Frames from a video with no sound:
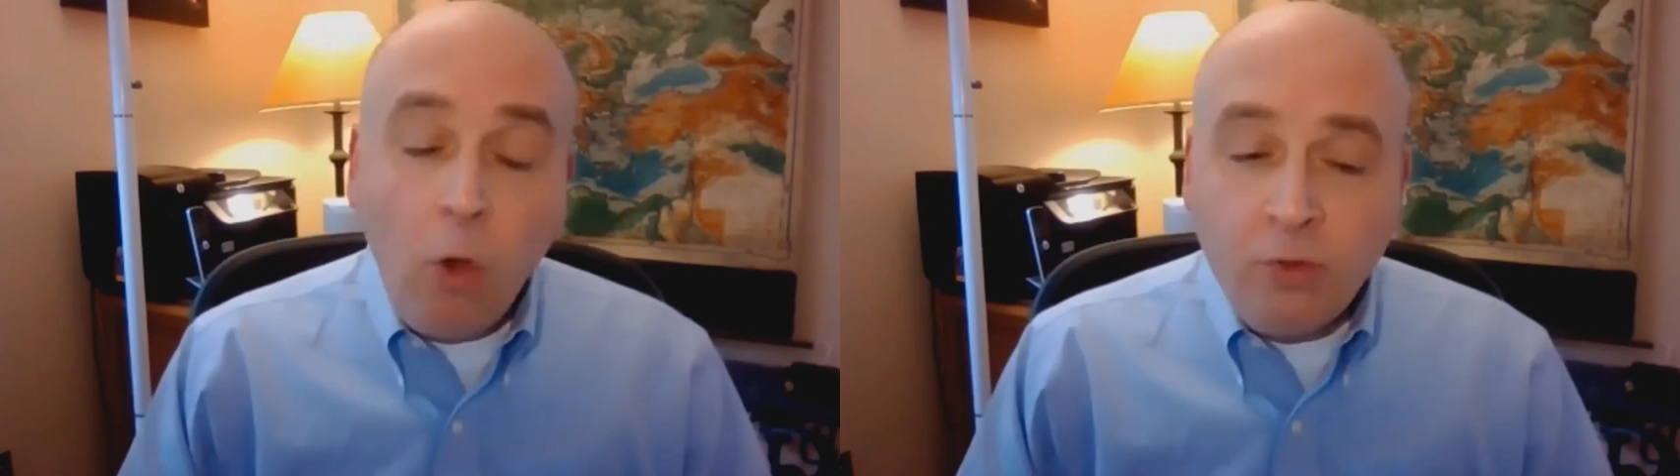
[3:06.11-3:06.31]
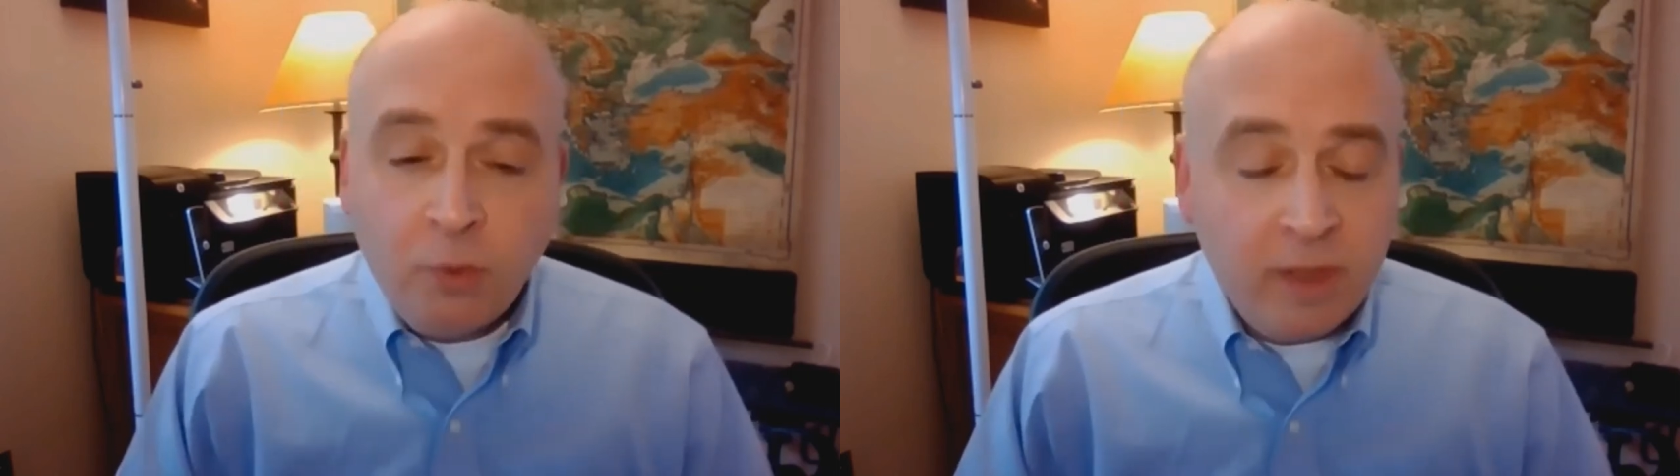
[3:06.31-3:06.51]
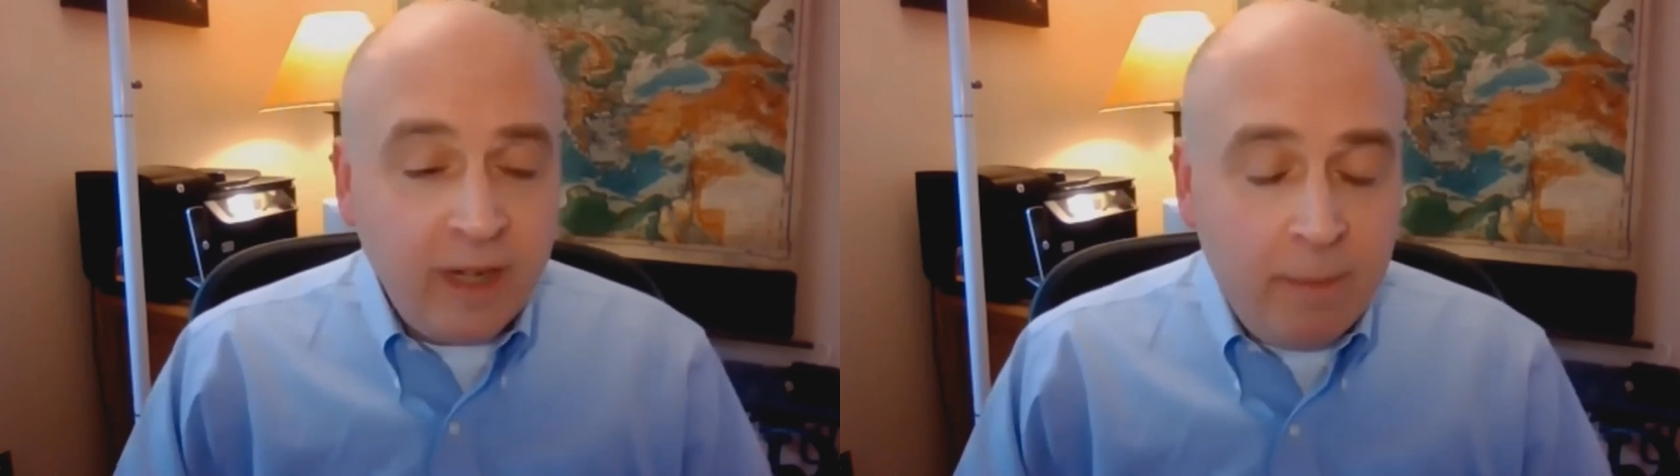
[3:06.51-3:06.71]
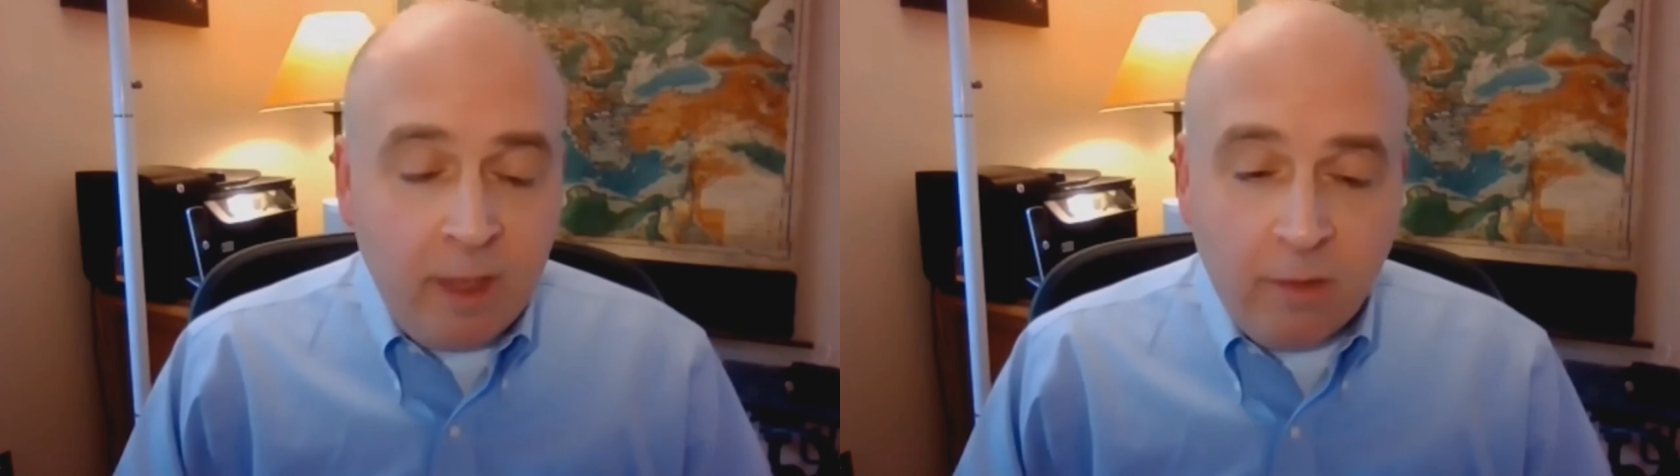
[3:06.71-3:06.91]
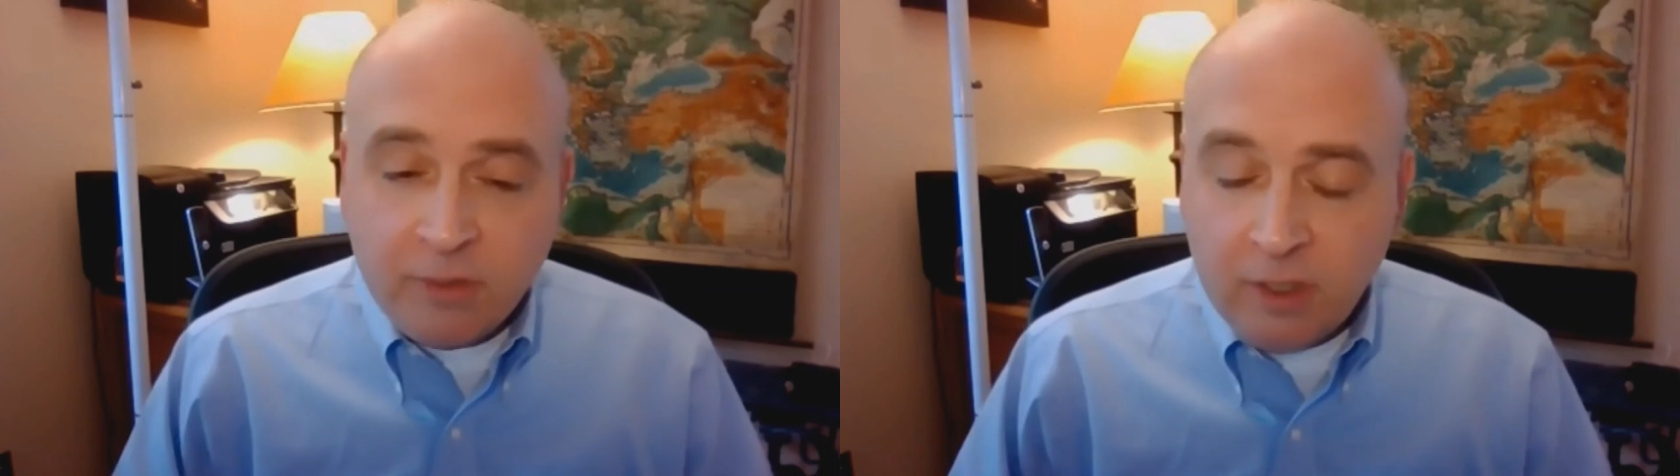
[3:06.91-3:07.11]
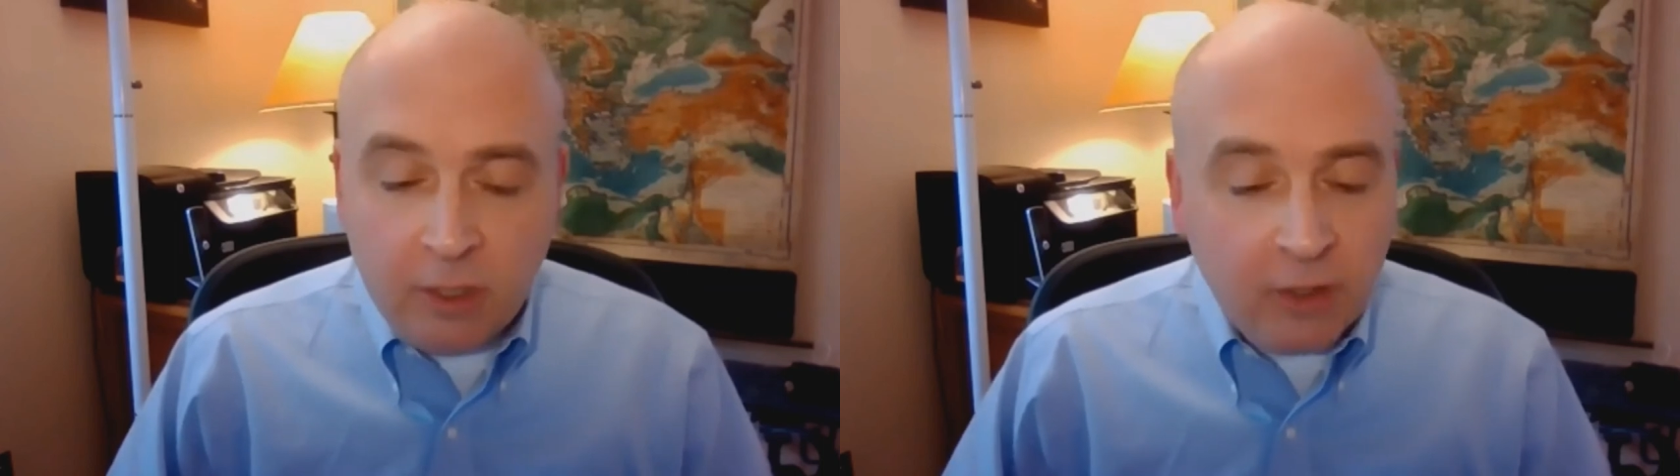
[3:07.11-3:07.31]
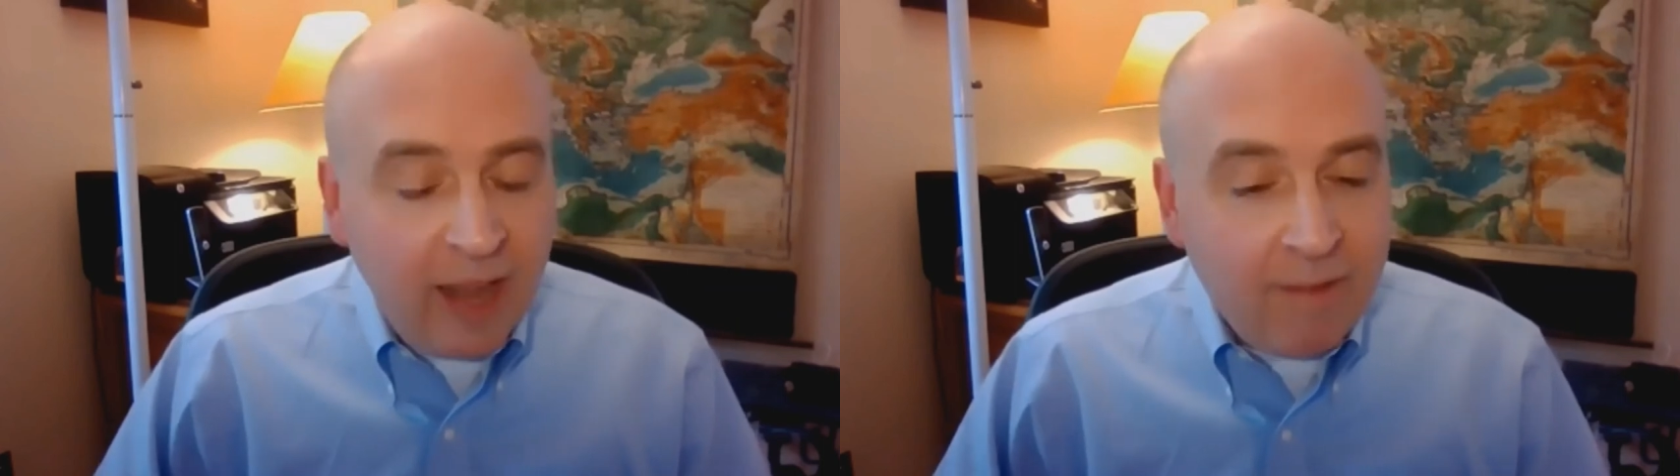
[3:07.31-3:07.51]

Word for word: Also, with an ABL facility,